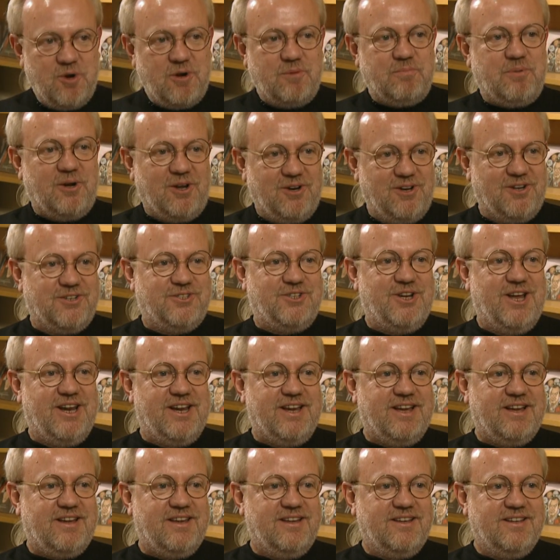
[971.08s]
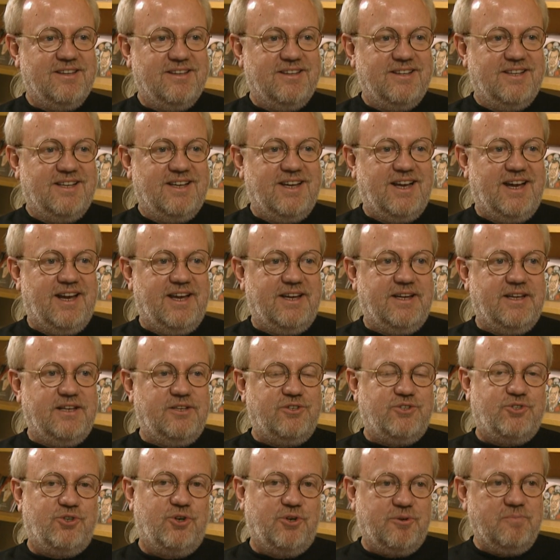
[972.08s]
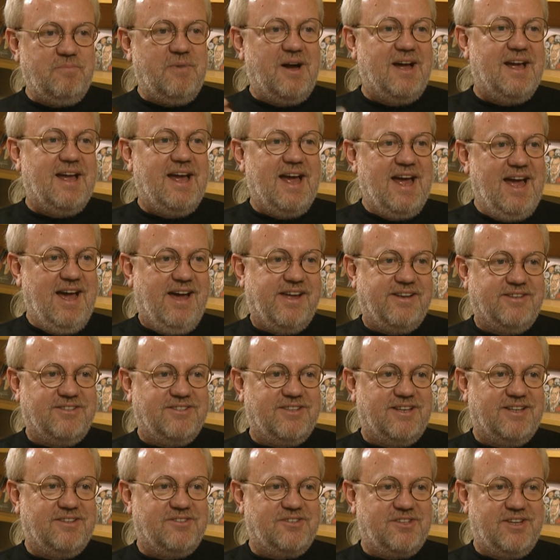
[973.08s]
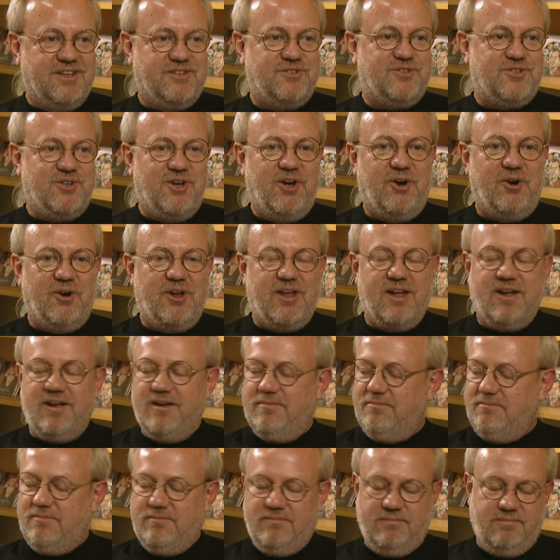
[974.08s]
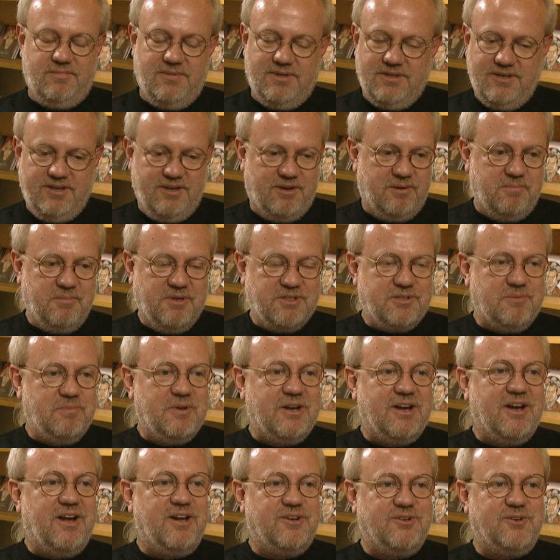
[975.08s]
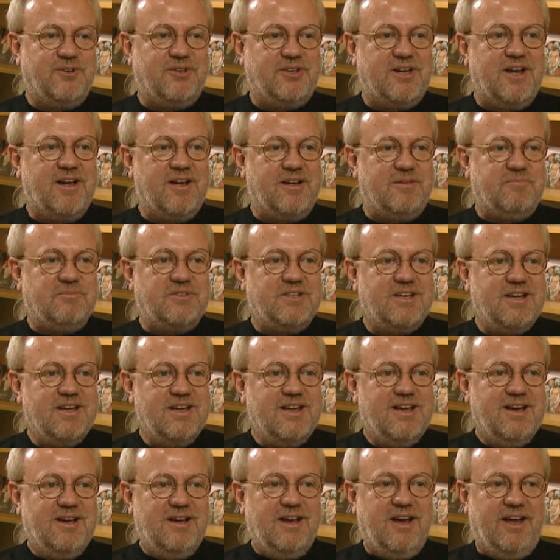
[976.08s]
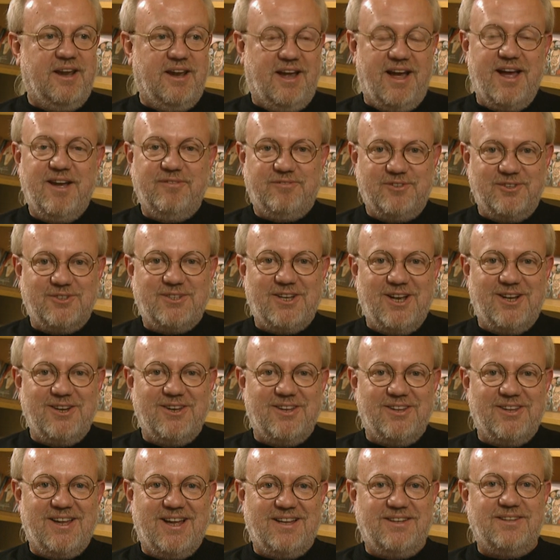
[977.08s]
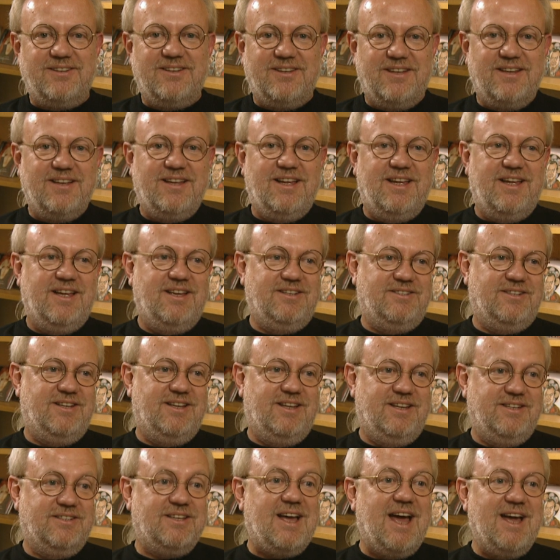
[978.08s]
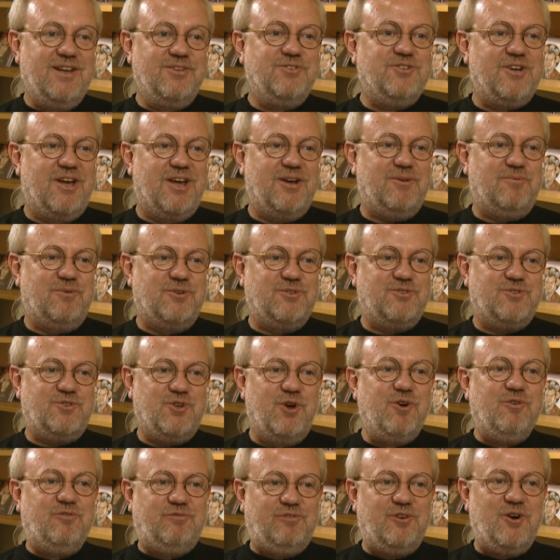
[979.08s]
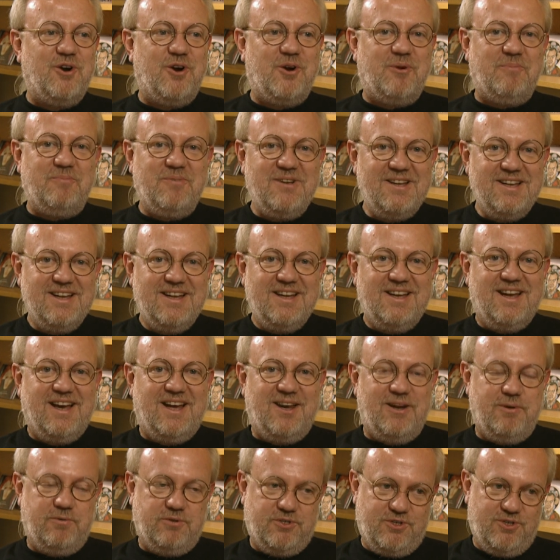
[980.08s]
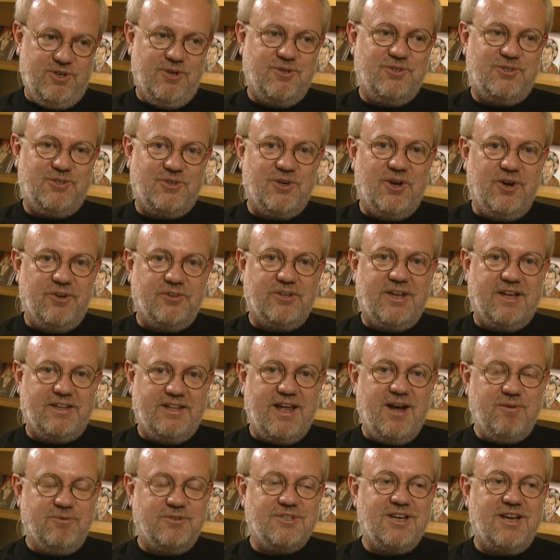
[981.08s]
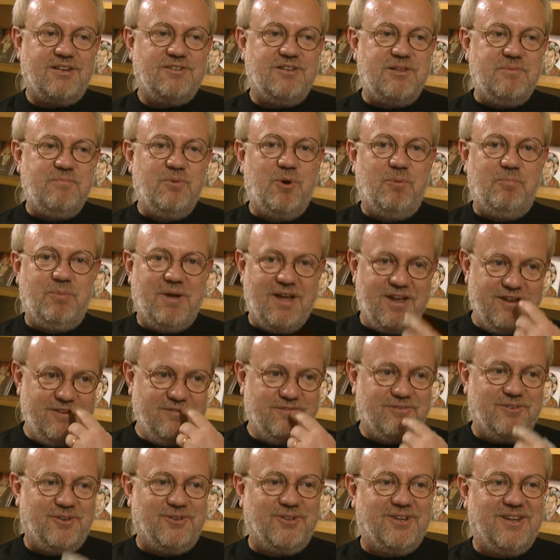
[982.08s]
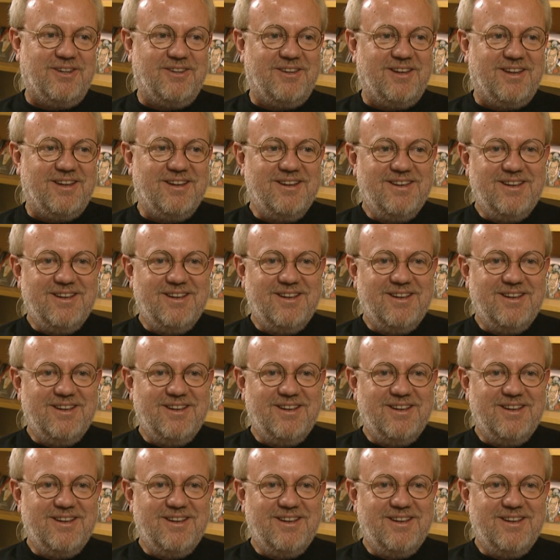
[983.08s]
apologetic, and he shook my hands and said sorry, you know, must have been 100 times. And I have to tell you that his handshake was so firm and he was so strong that that was actually more painful than the